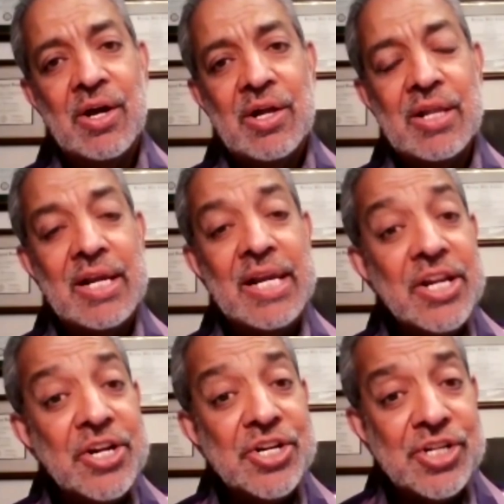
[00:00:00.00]
the
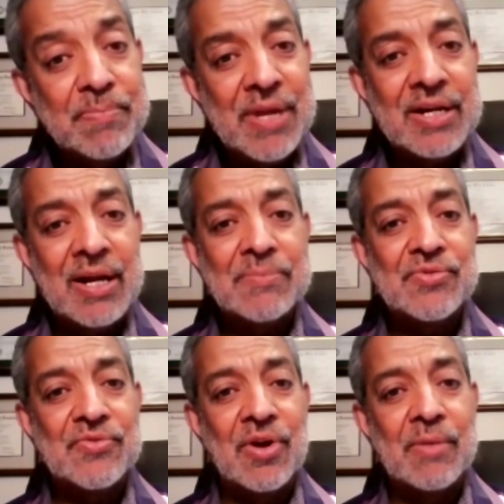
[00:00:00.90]
leadership that comes
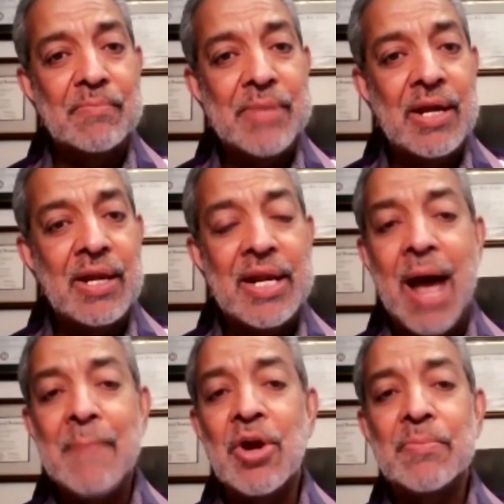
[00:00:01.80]
from male. And
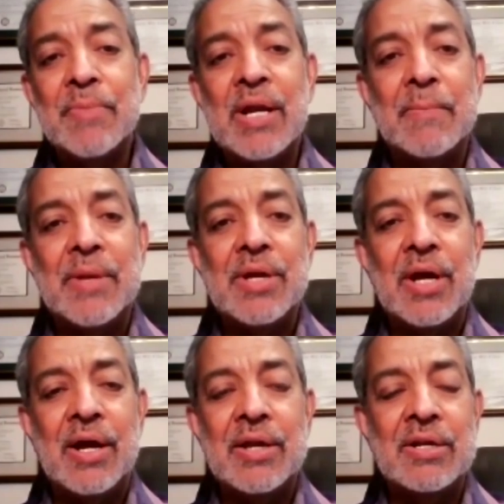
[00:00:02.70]
I'm not being,
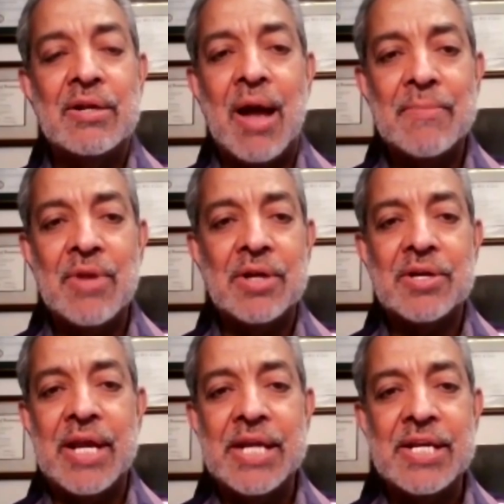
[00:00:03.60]
I'm not
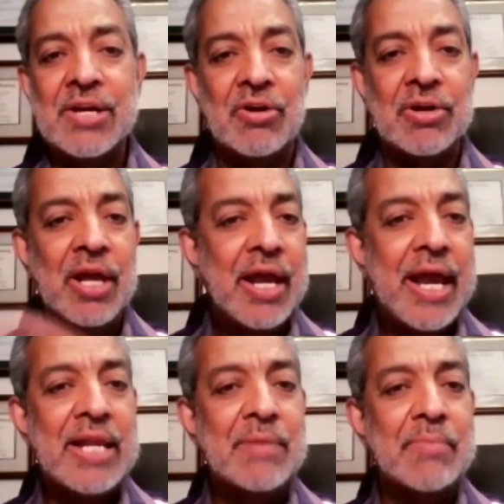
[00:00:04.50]
hating on
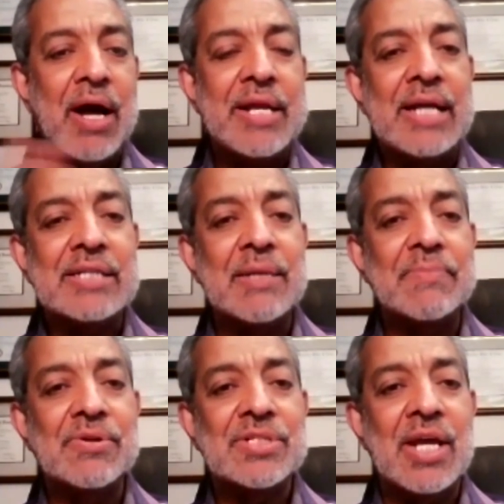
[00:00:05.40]
anybody except
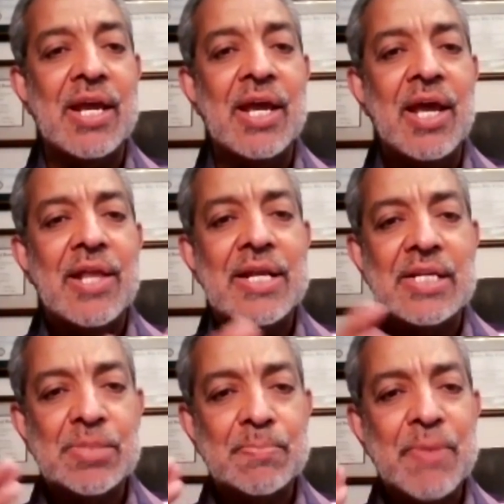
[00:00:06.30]
to say there's a
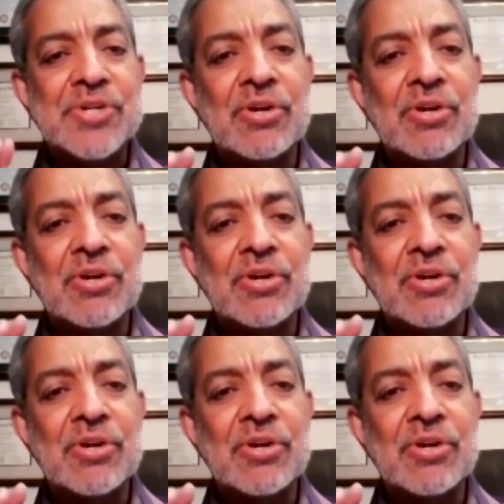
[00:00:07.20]
special